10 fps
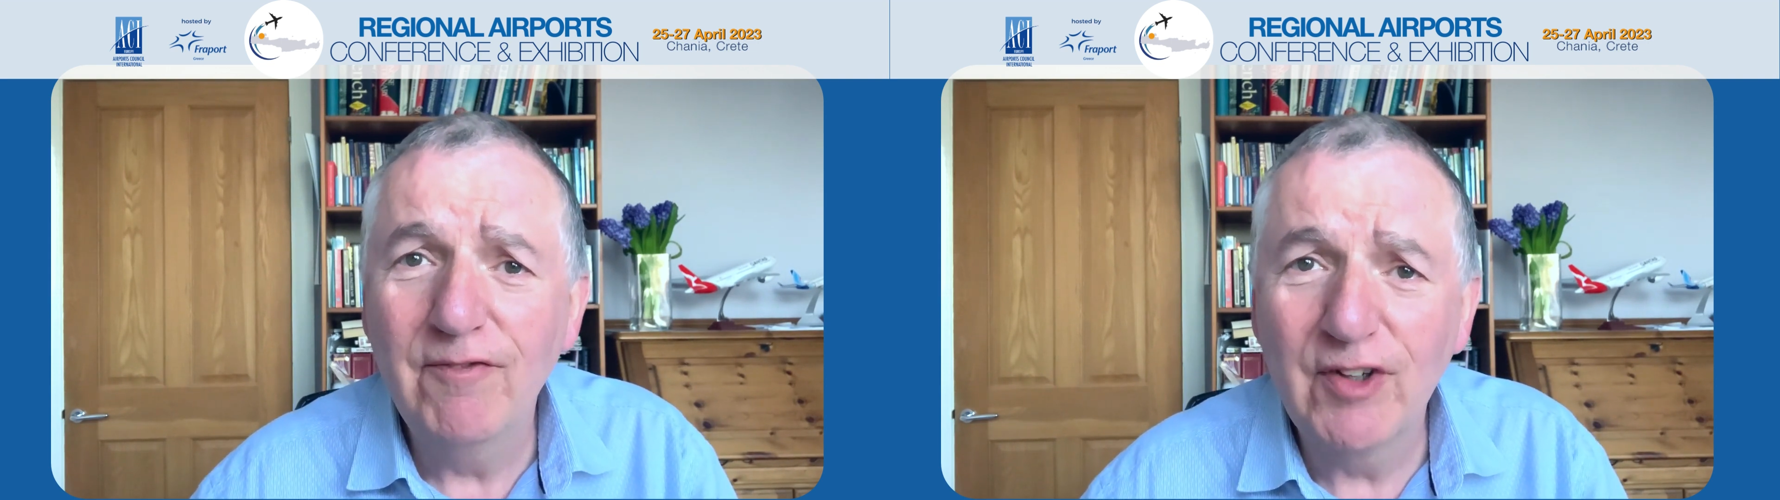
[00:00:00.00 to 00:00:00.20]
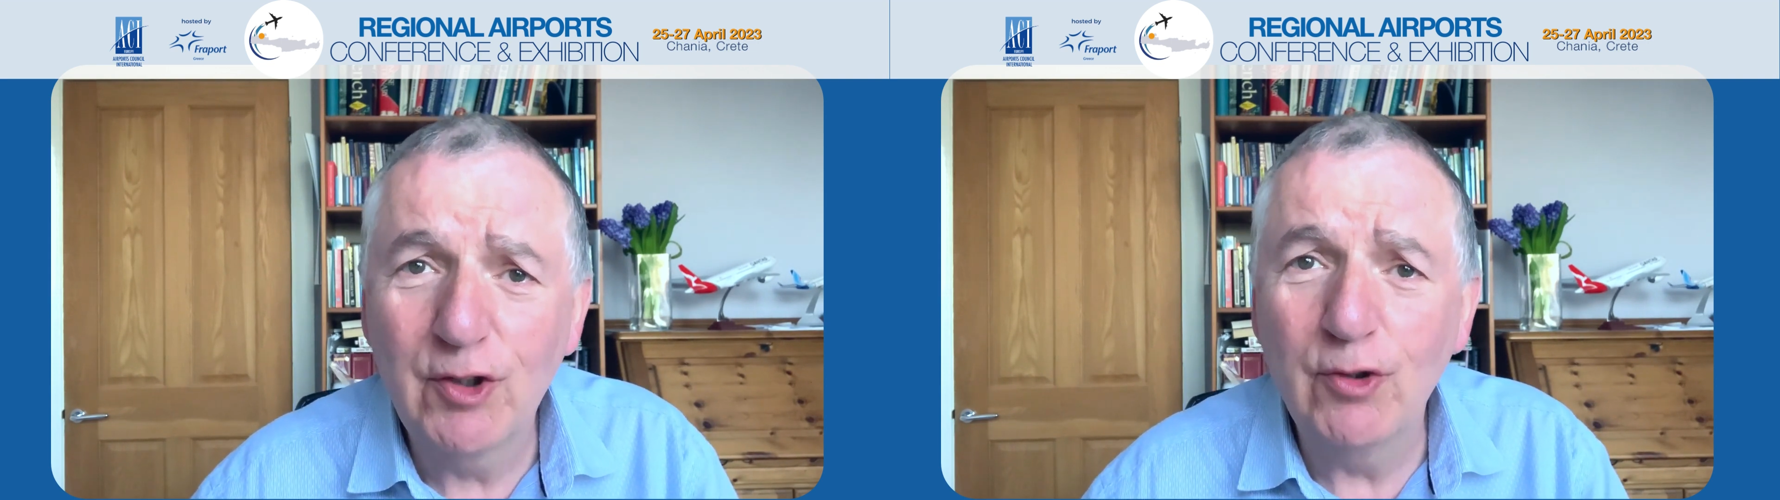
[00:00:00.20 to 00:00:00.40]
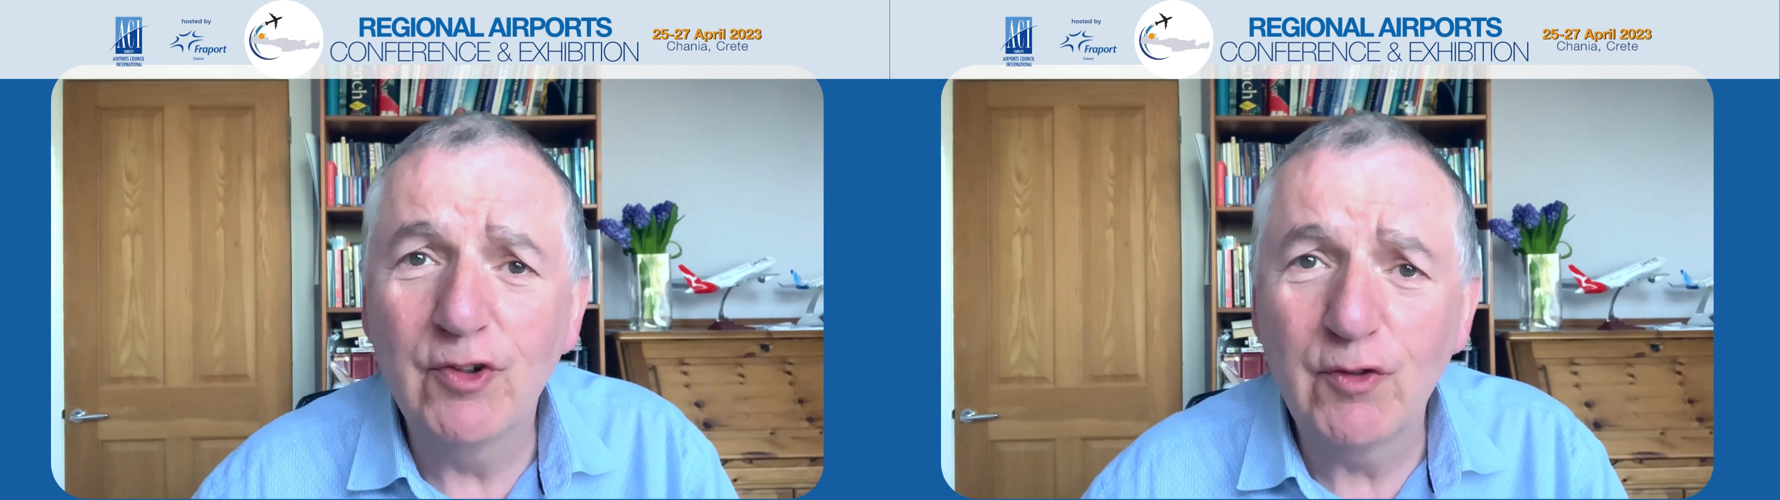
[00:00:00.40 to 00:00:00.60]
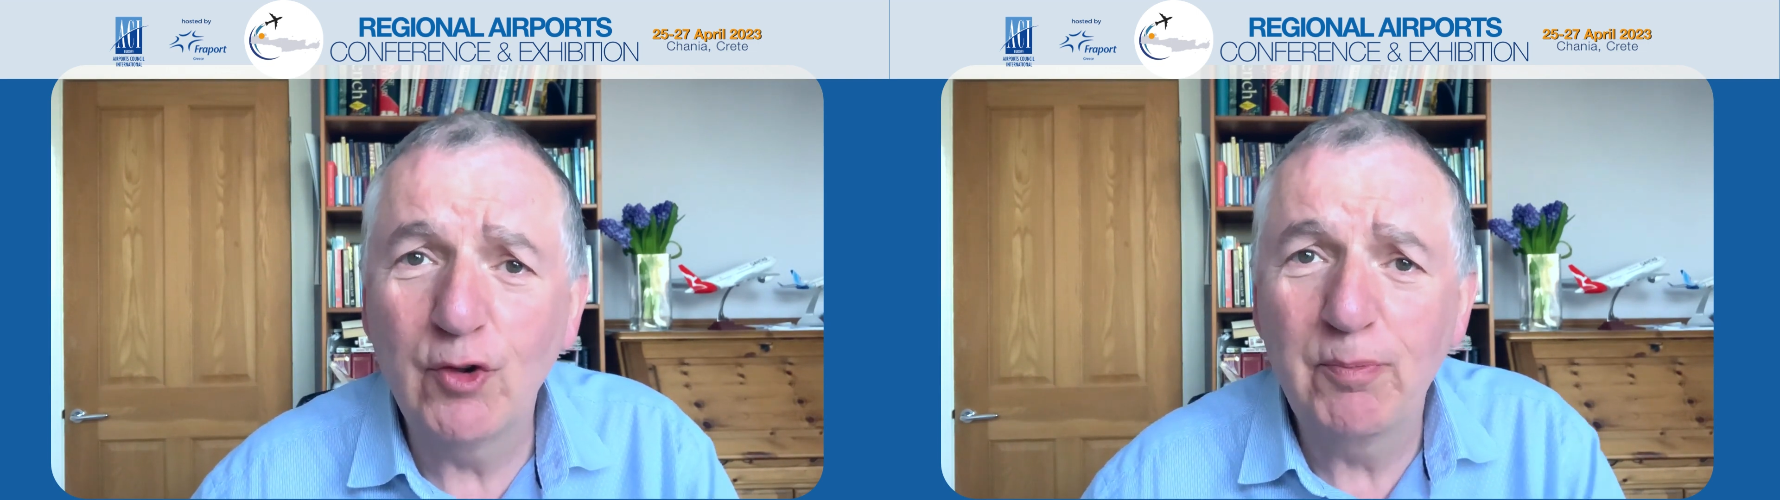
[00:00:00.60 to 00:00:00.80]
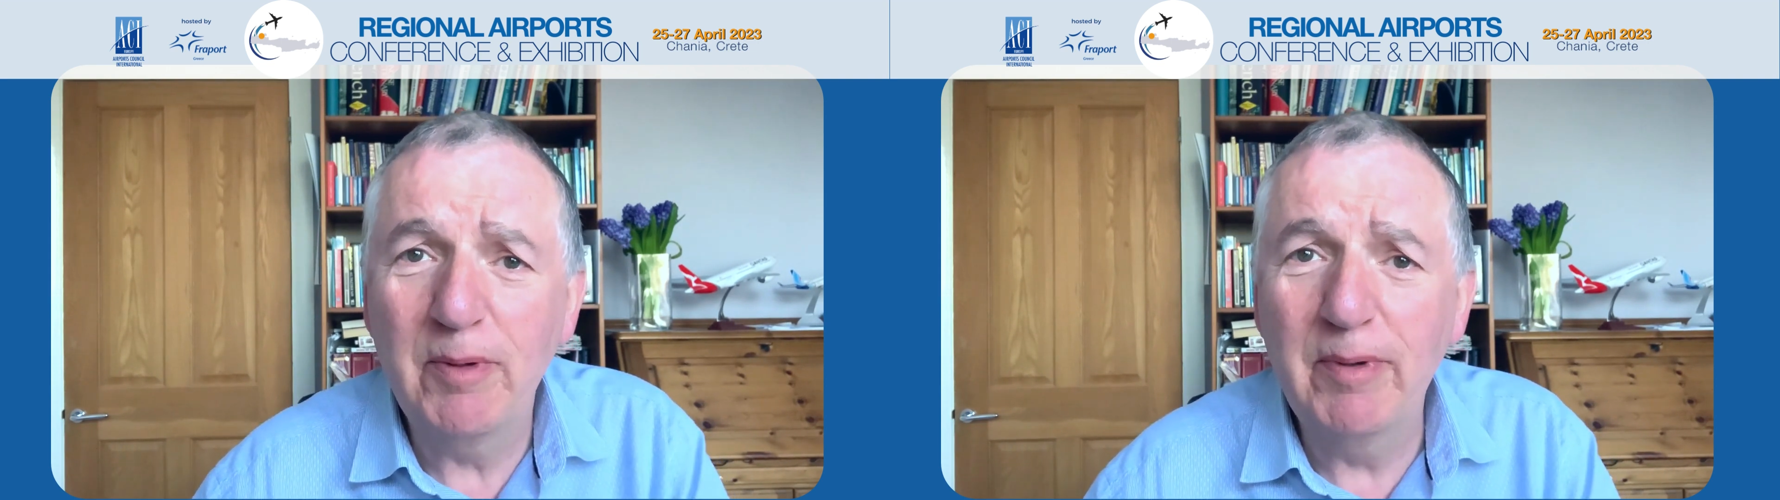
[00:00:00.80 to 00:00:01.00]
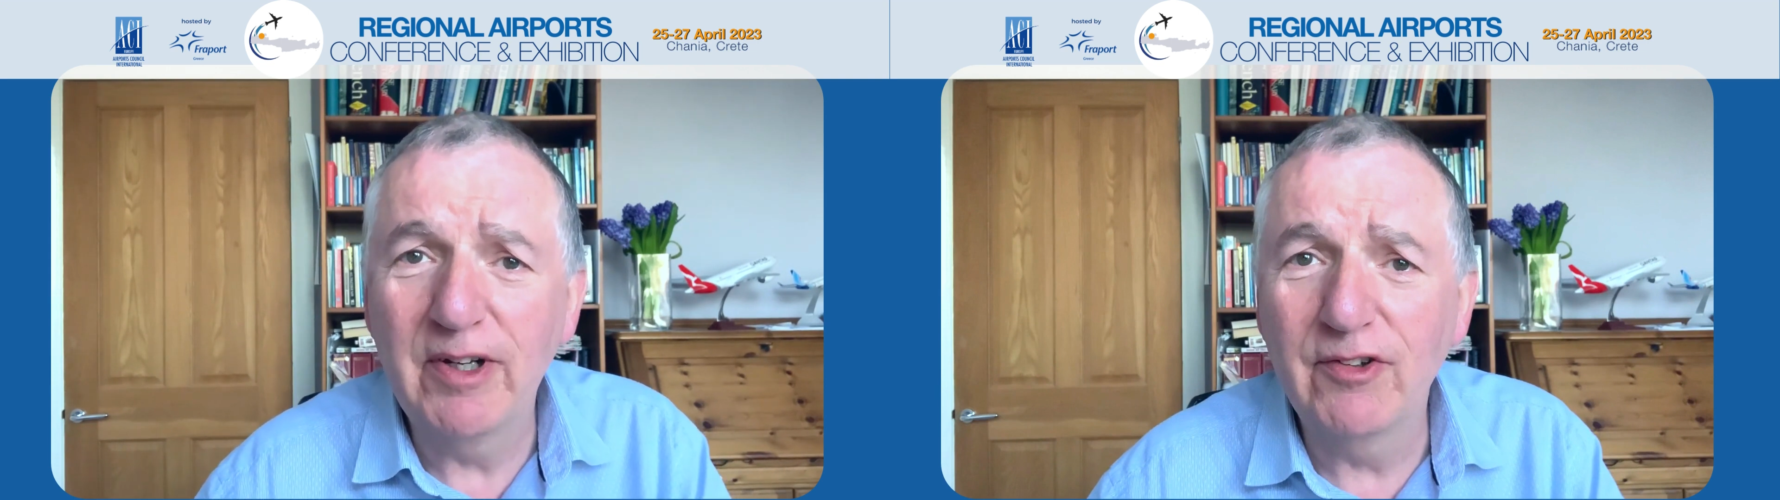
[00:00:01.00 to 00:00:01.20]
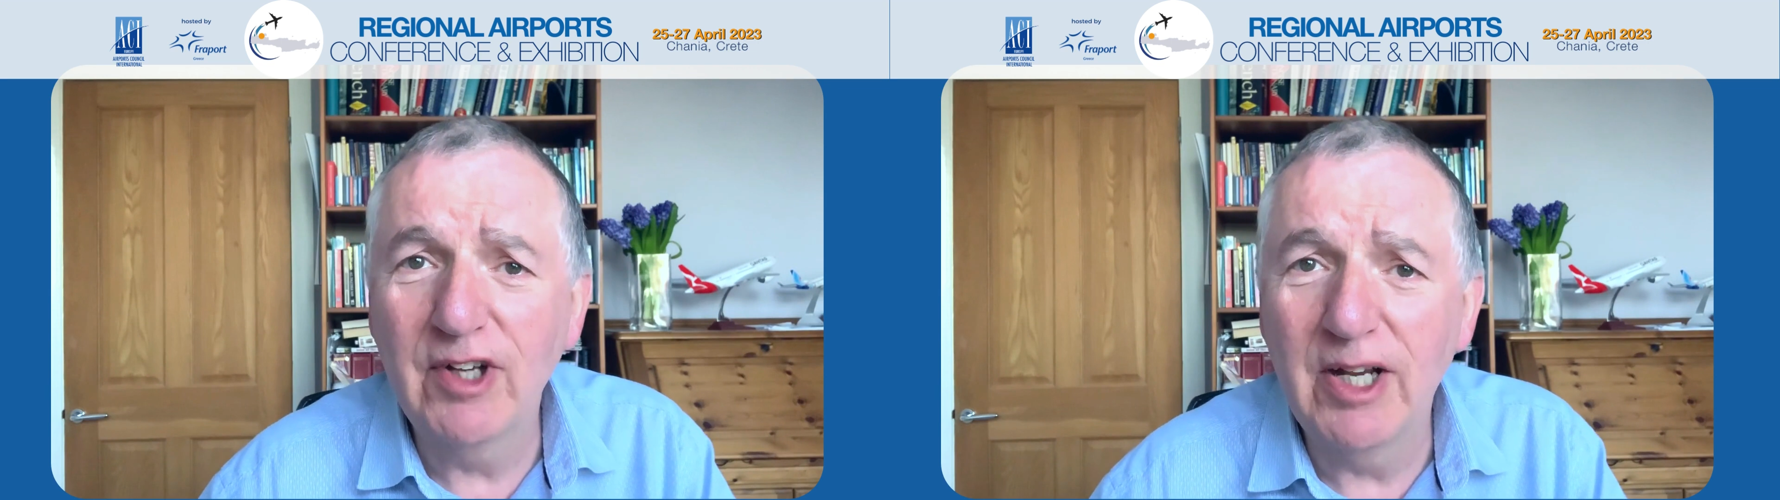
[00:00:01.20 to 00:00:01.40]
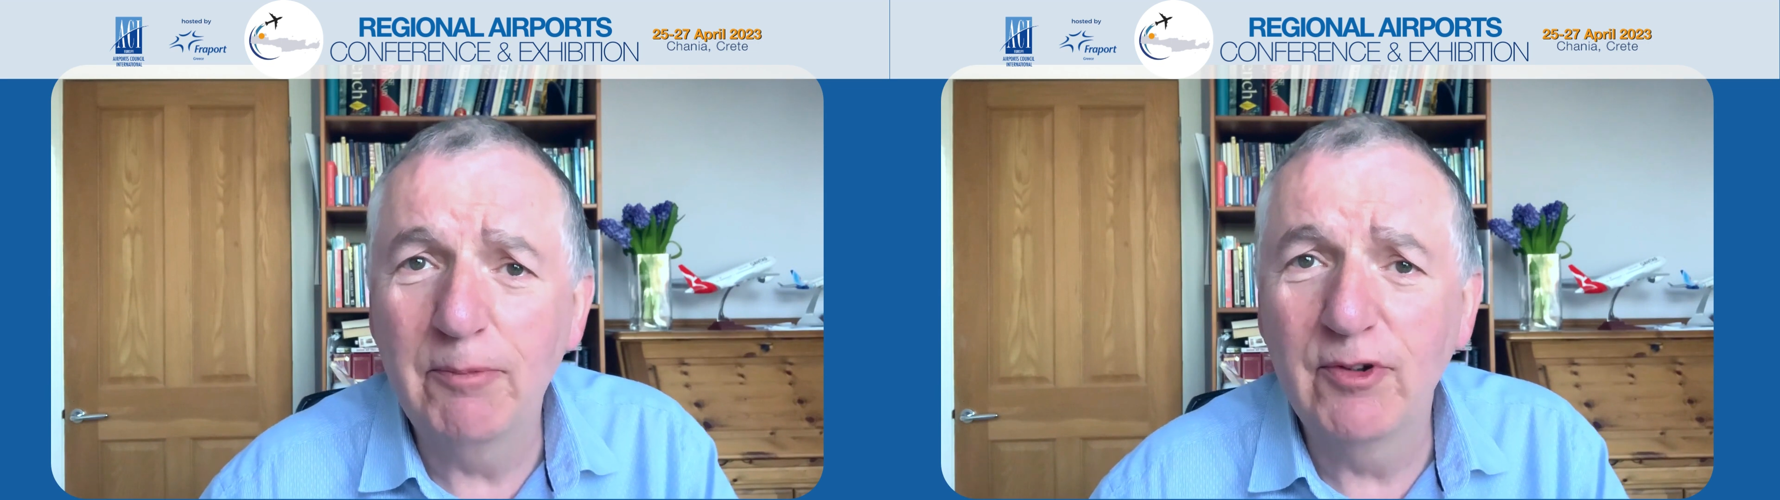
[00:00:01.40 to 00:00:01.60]
There couldn't, of course, be a better
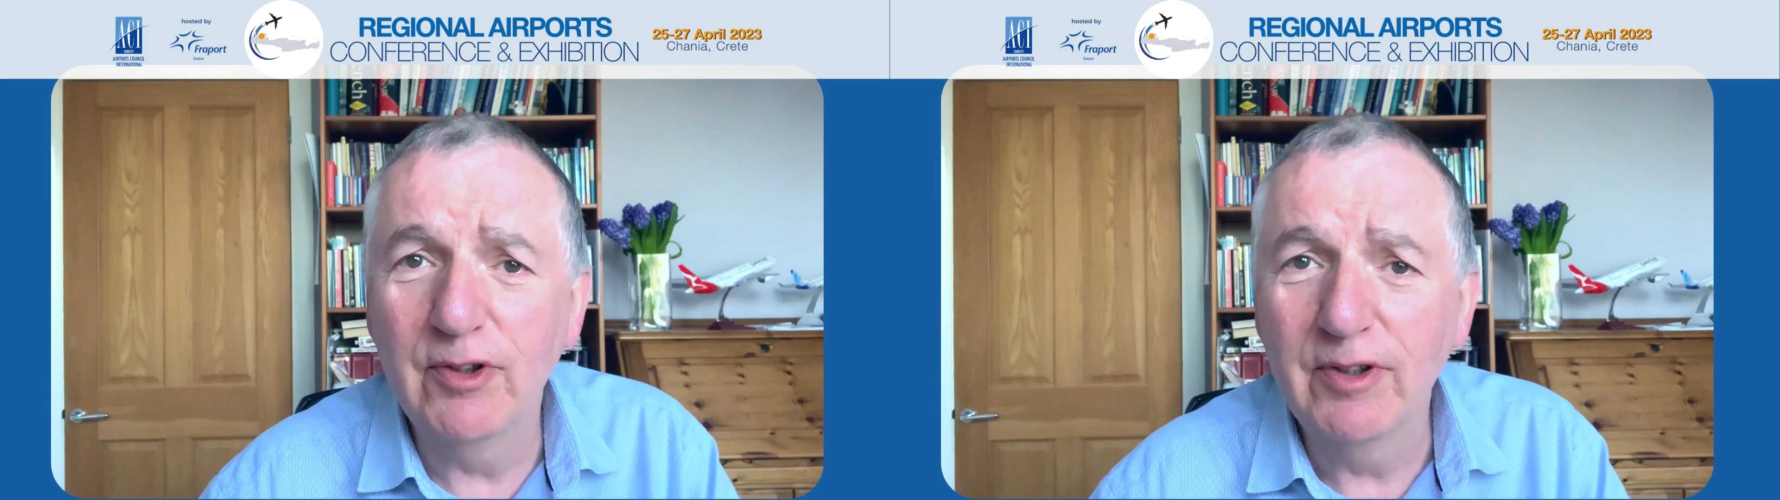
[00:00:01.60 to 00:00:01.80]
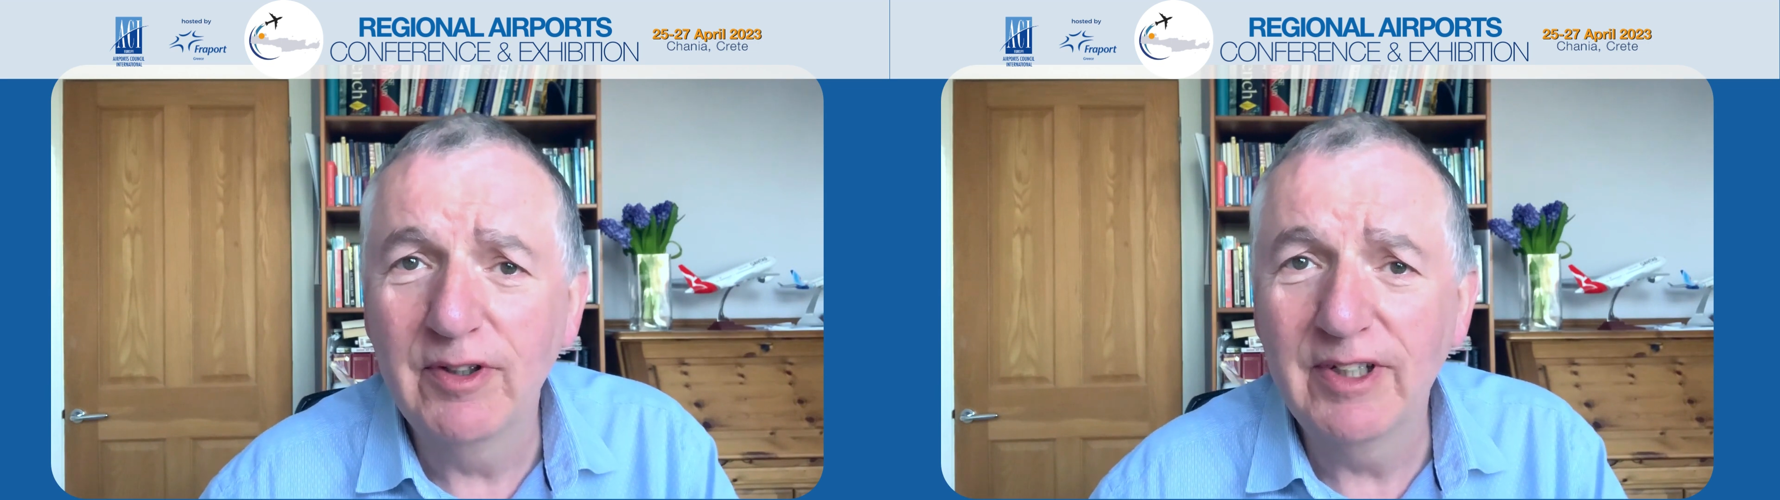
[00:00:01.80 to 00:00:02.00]
time to